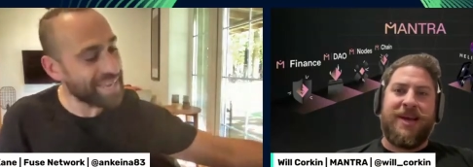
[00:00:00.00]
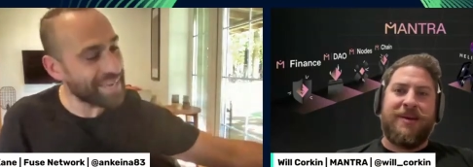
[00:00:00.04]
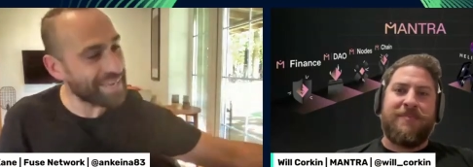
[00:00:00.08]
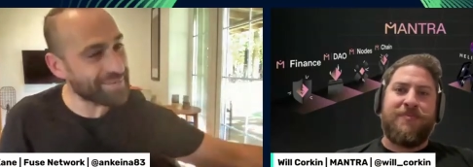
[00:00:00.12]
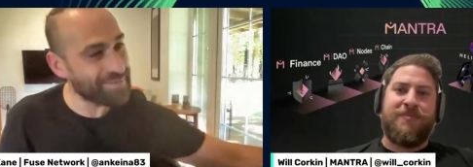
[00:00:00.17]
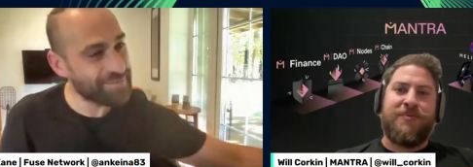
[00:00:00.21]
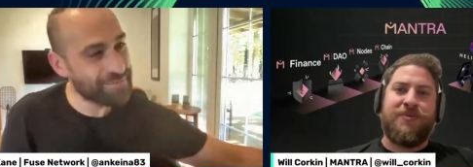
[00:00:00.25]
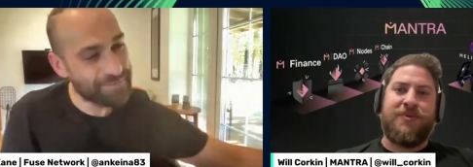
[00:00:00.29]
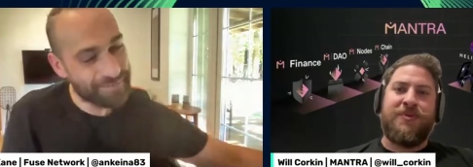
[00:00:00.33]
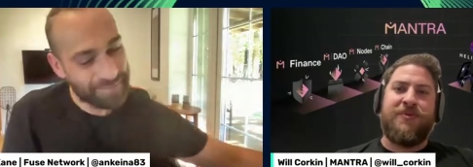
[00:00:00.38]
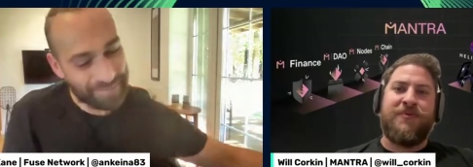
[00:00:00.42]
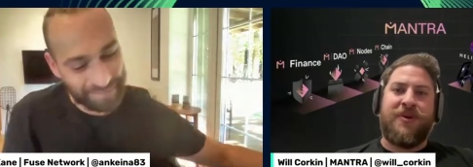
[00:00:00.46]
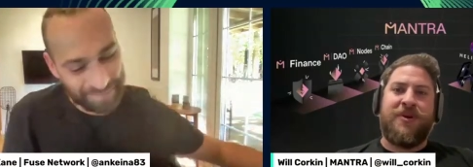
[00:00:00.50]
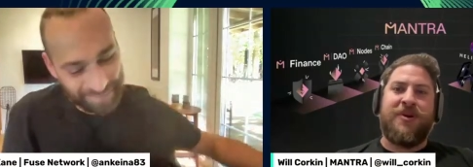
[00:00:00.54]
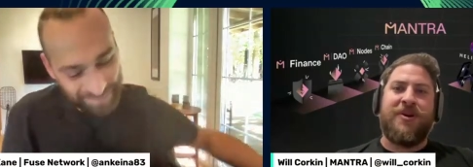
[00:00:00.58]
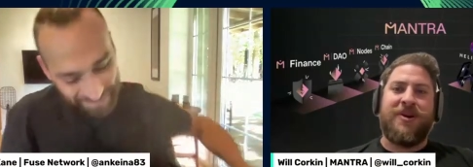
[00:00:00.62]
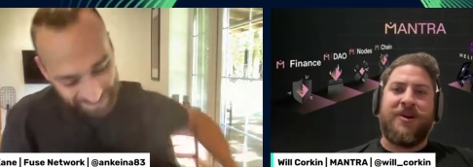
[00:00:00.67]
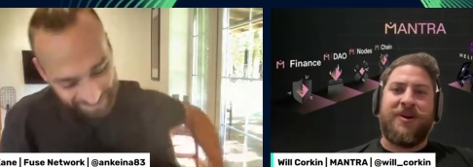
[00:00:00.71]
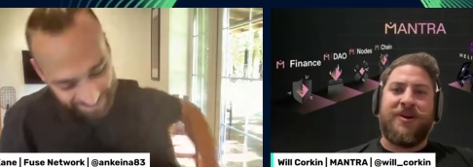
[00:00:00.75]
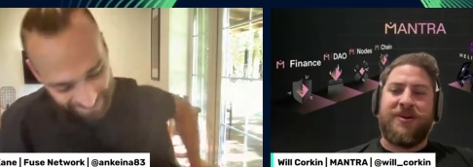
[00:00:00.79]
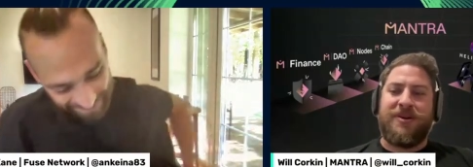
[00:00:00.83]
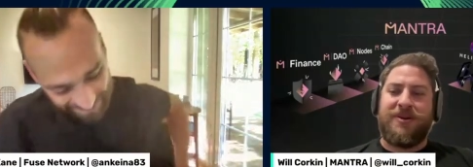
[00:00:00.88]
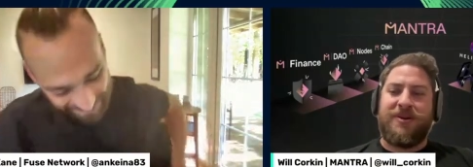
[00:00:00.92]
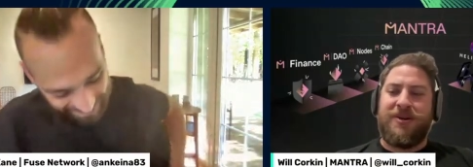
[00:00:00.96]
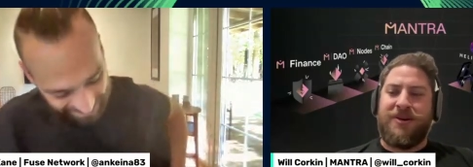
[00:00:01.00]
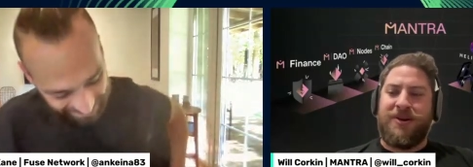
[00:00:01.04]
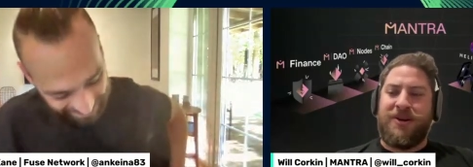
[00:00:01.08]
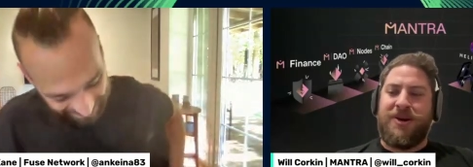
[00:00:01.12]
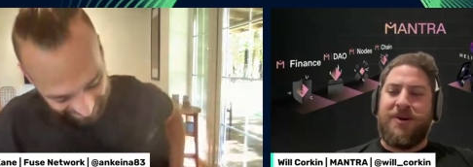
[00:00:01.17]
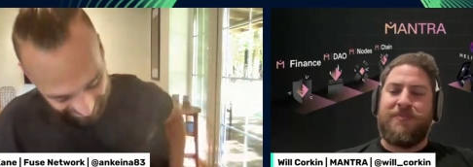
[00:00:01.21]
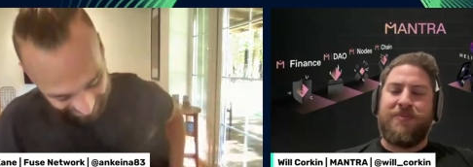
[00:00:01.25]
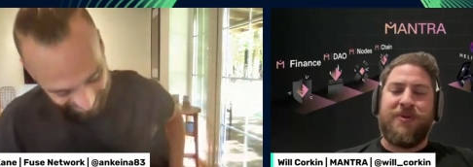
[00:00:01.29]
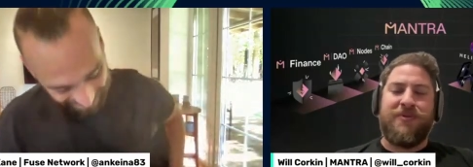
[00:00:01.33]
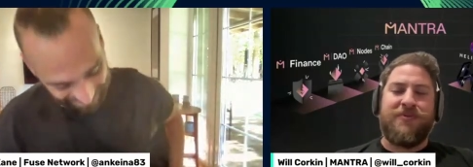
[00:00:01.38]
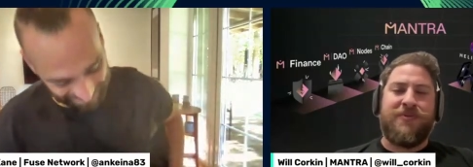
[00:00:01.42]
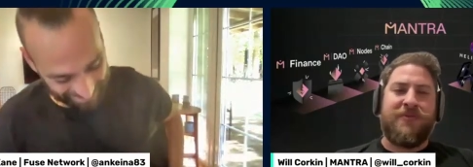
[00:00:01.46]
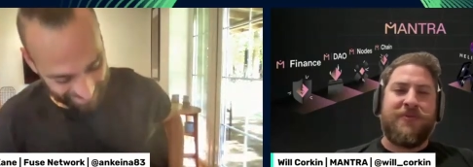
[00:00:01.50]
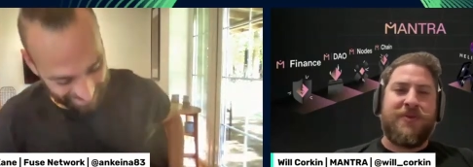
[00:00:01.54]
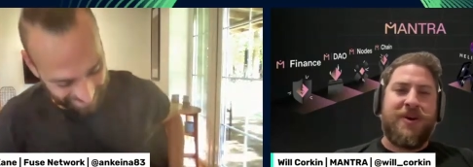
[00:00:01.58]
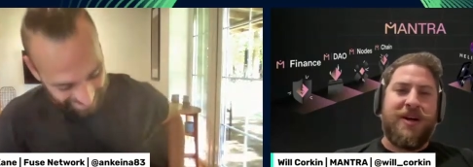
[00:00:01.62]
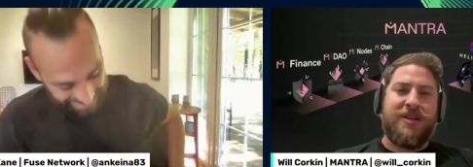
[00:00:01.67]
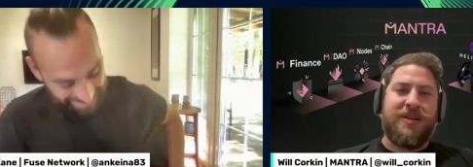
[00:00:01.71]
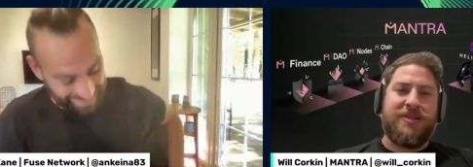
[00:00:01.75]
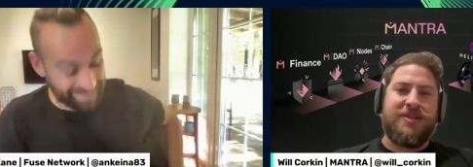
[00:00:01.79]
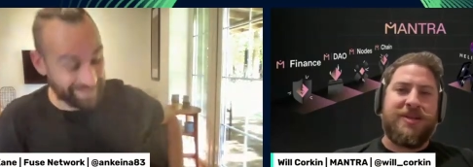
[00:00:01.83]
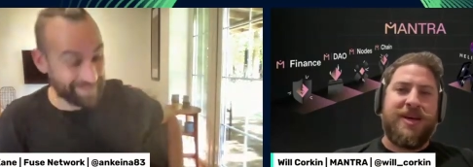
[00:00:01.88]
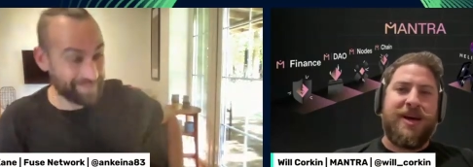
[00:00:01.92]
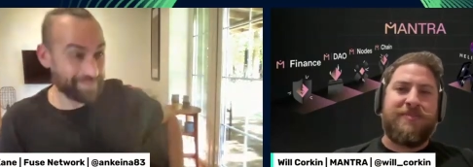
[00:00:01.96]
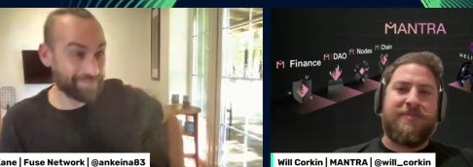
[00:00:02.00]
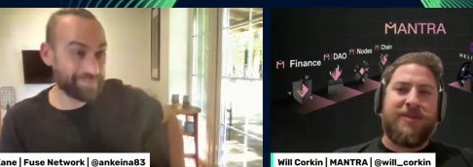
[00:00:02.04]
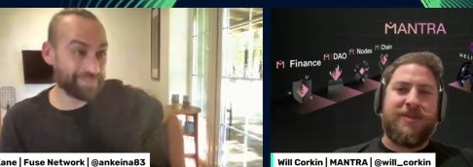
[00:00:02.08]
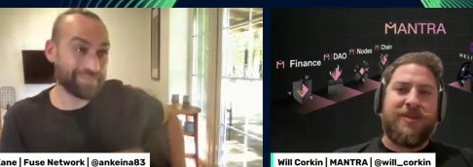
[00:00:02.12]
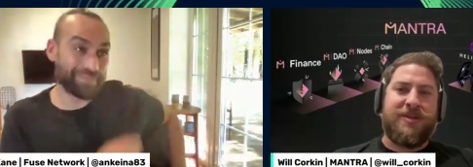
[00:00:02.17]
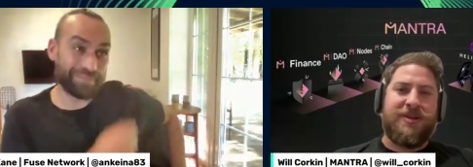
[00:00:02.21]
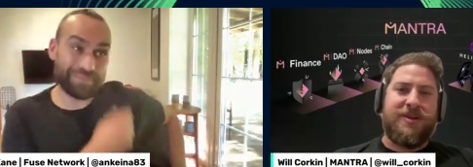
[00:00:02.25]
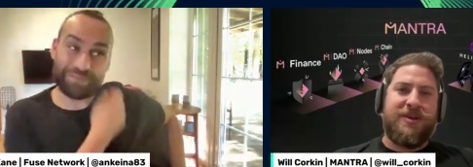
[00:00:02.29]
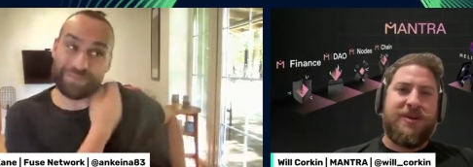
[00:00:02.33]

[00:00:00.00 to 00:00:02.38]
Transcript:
Speaker 1: like prove our you know proof of concept.